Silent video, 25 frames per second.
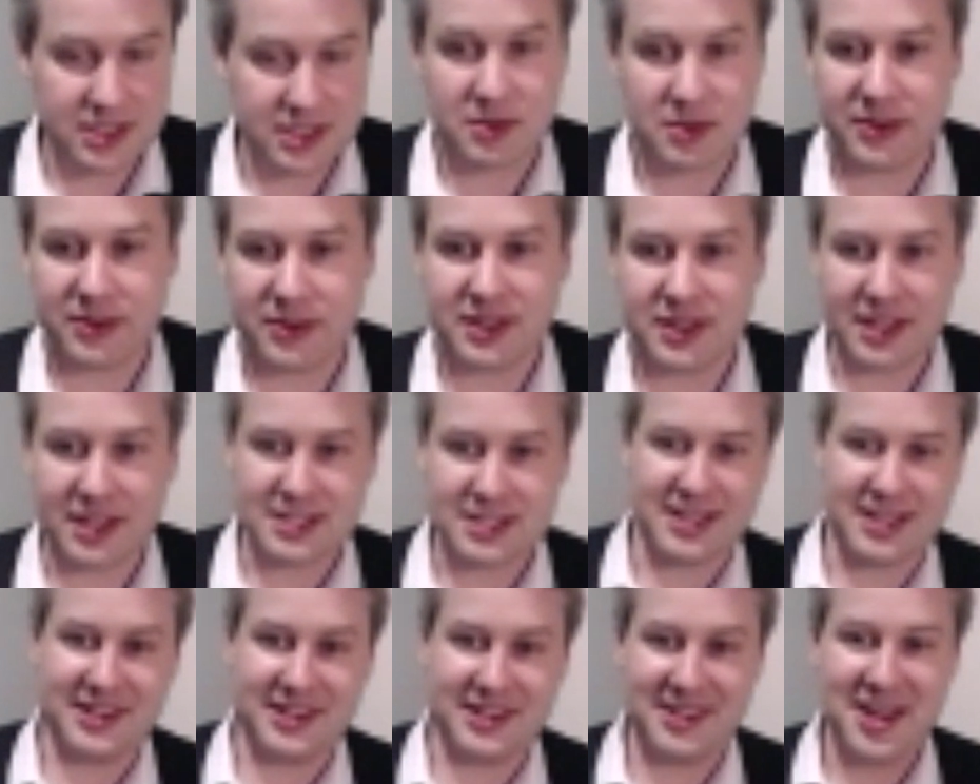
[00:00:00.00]
So I think that's
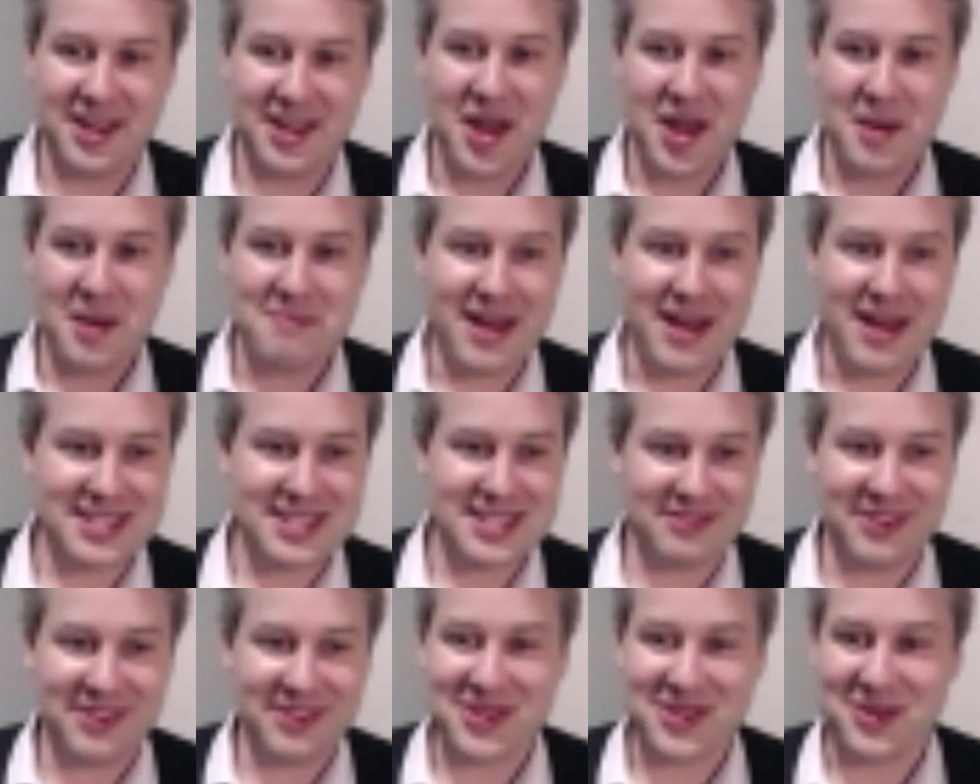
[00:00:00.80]
going to
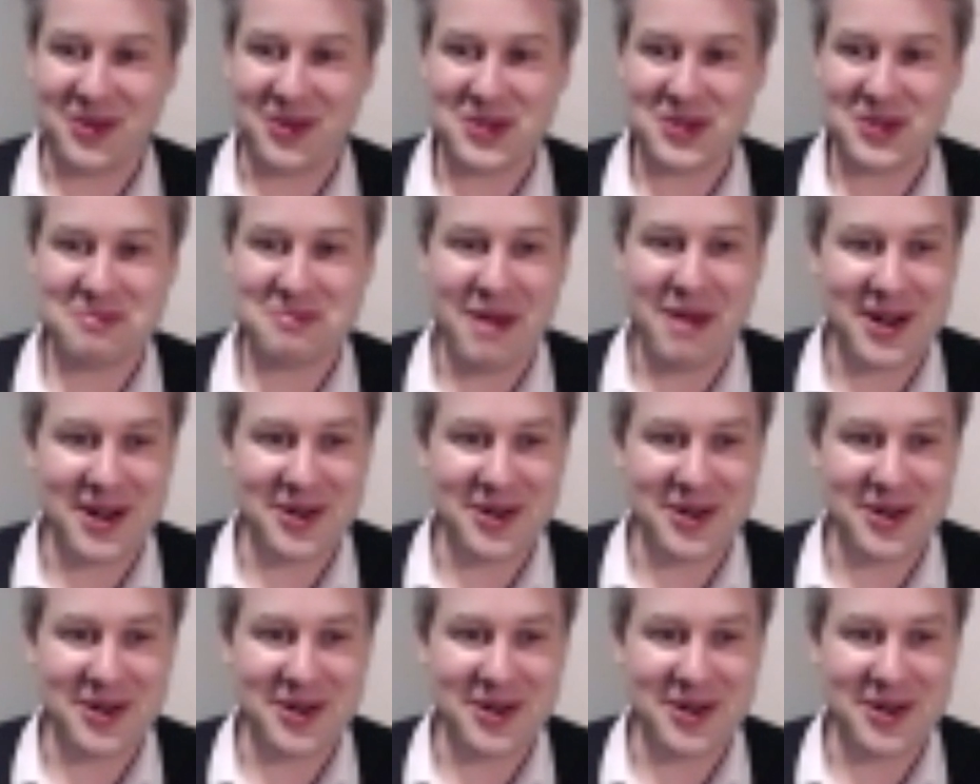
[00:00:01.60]
massively throw a spanner in